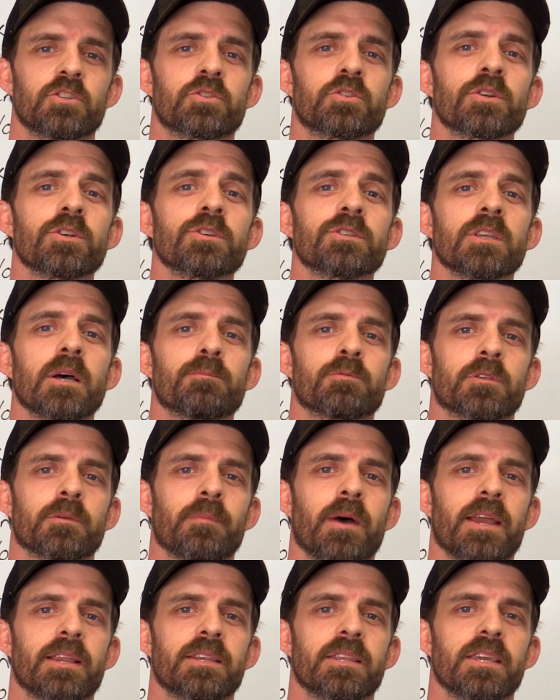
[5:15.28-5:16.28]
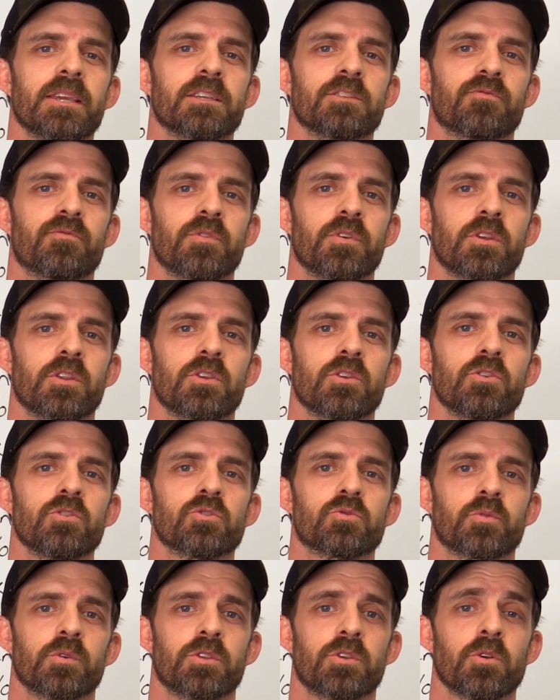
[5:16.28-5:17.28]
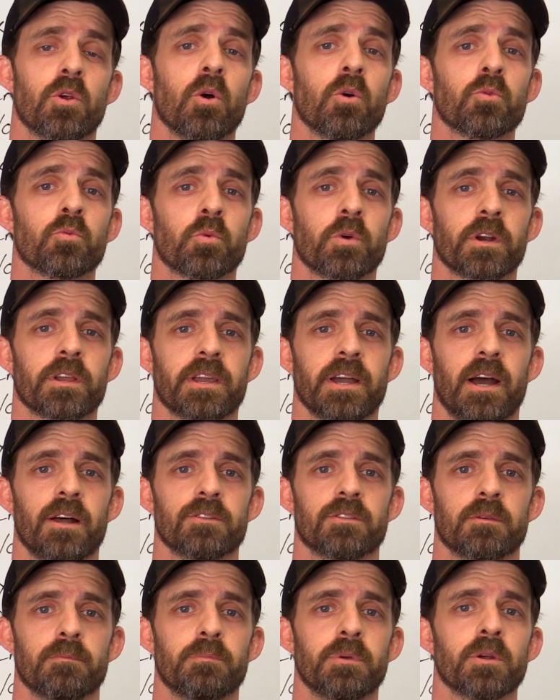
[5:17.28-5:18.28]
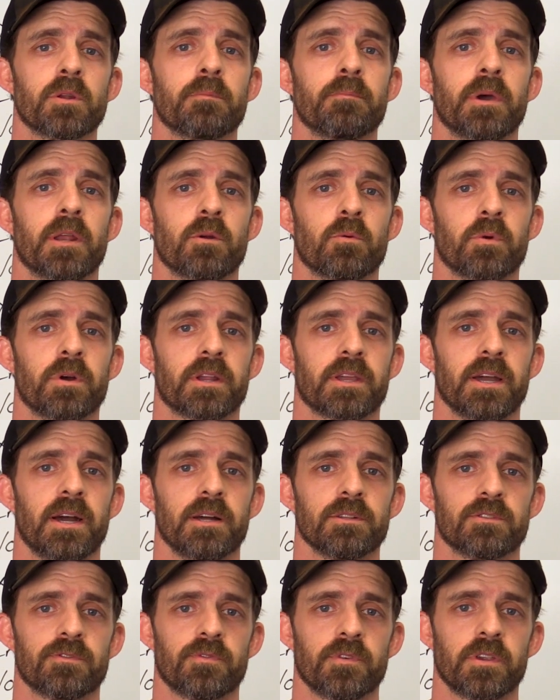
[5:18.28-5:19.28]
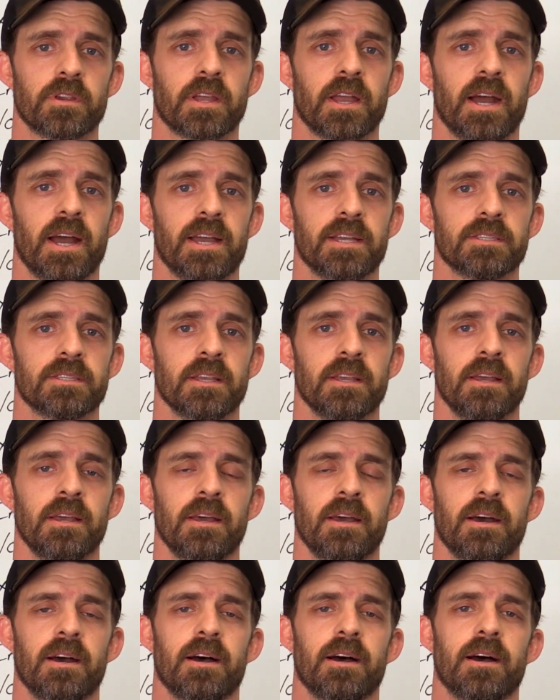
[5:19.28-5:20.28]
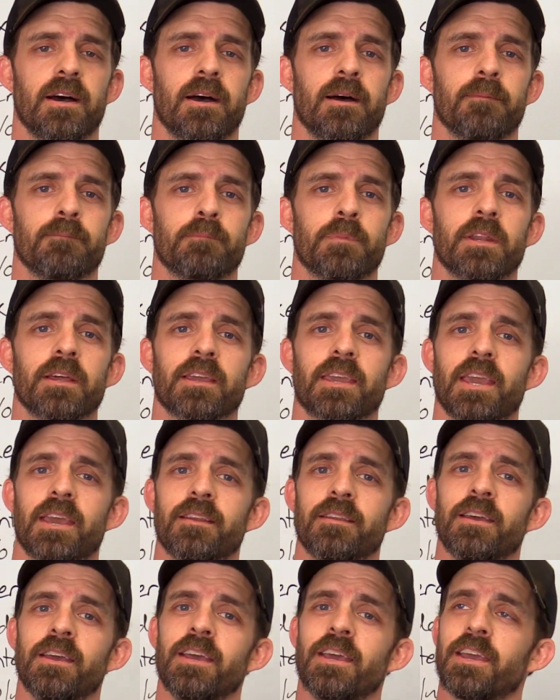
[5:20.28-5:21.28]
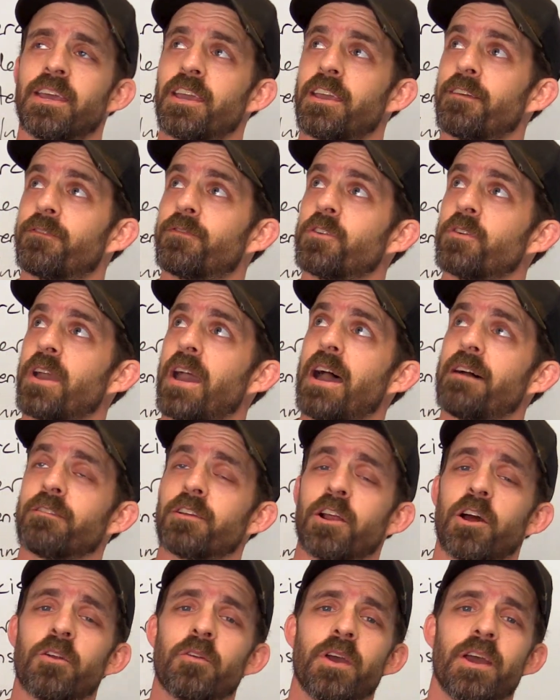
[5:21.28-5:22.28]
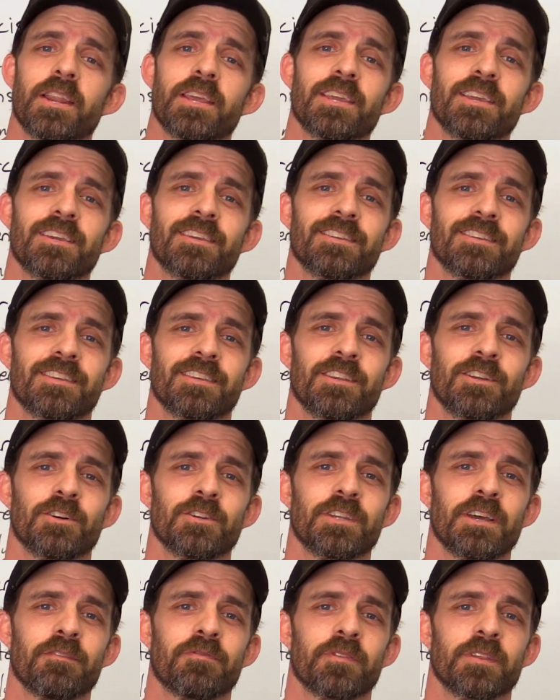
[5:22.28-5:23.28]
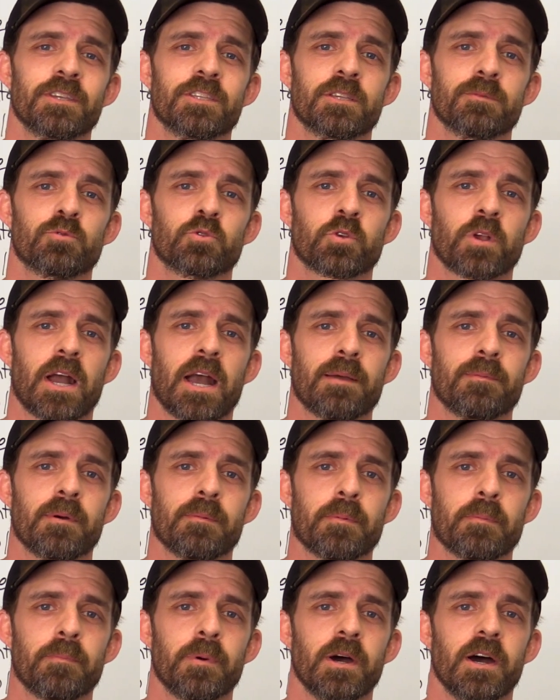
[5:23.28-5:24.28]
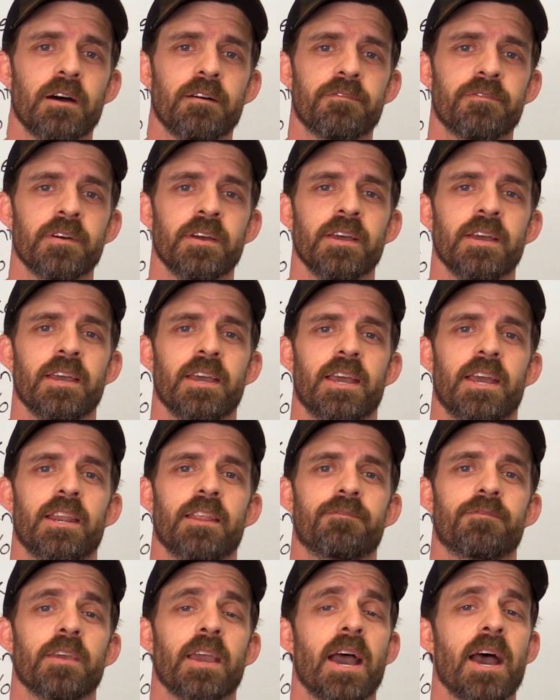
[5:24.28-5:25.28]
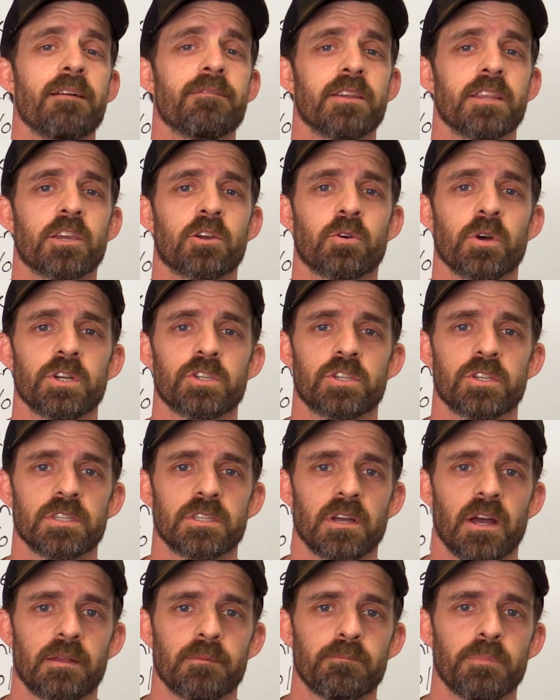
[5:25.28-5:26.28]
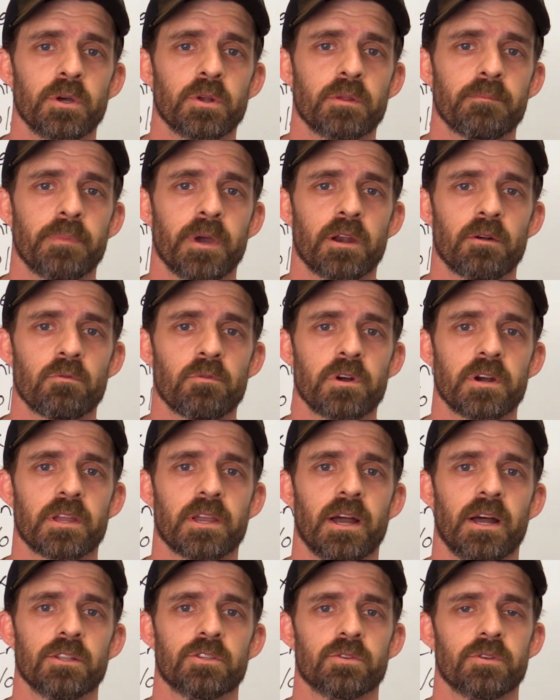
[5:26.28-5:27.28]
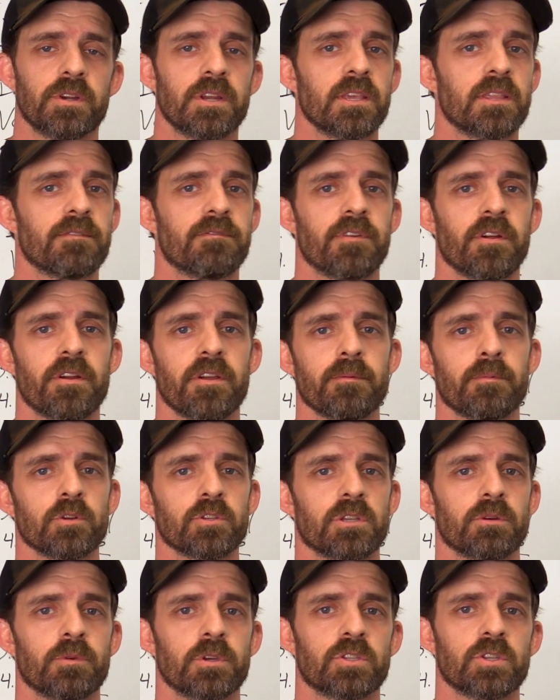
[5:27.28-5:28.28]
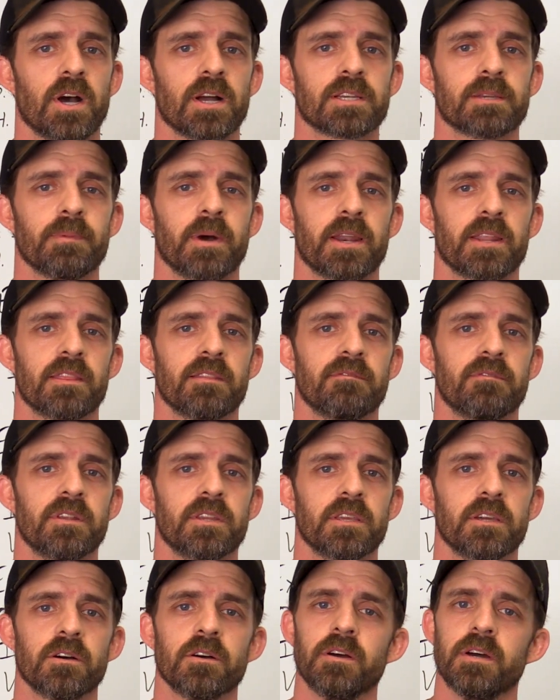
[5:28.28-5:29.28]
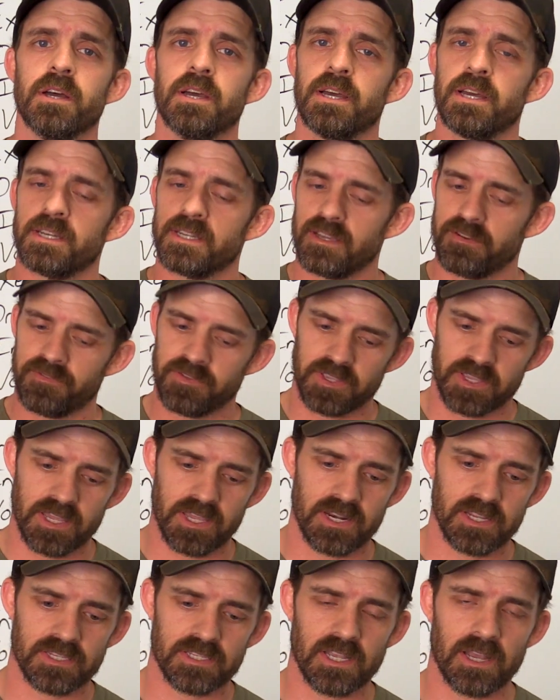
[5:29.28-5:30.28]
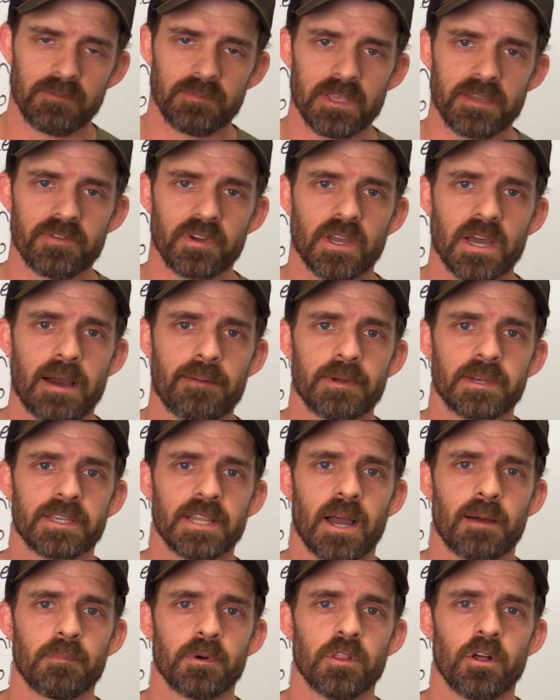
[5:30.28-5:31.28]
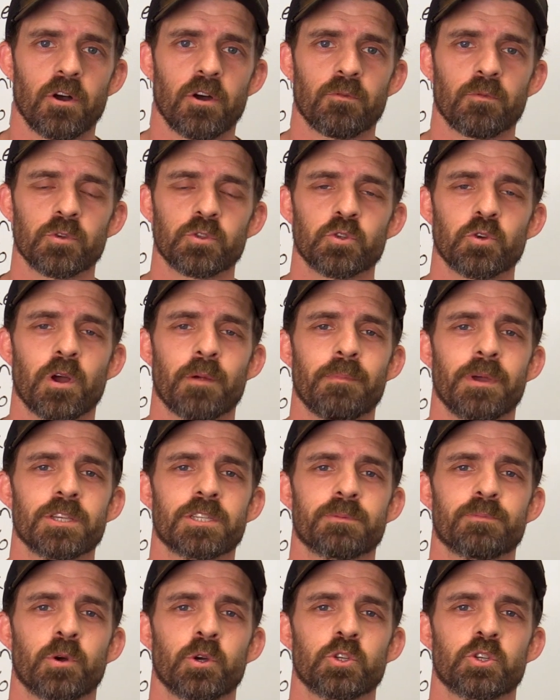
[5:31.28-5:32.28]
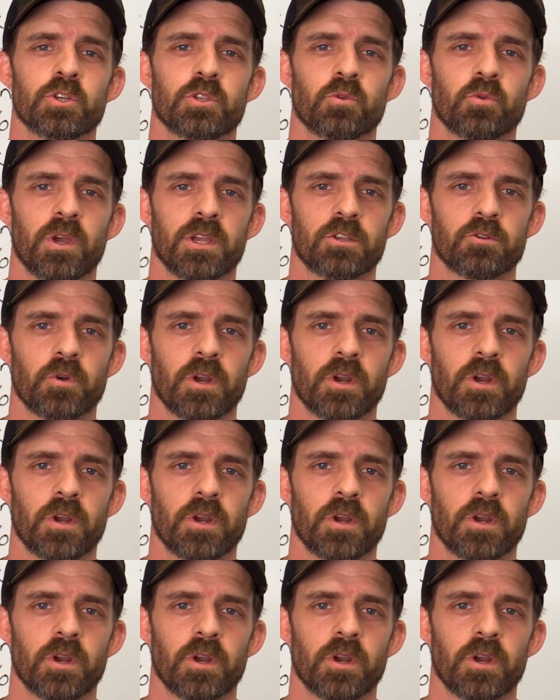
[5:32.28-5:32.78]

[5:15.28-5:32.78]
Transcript: stirs up some ideas for you to use with your own workouts and building better workouts for your guys. But again, if you haven't already, definitely subscribe up above. And if you have any questions on building better workouts or any of the variables that we talked about in the video, definitely hit us up. Leave a comment down below and we'll do our best to point you in the right